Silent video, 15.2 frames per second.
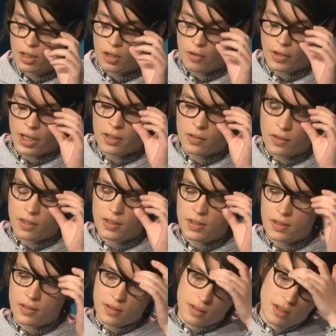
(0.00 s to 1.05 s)
Okay, so this
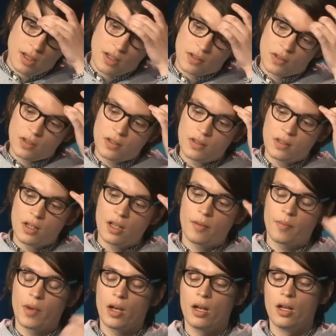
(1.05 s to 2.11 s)
is, so this is a,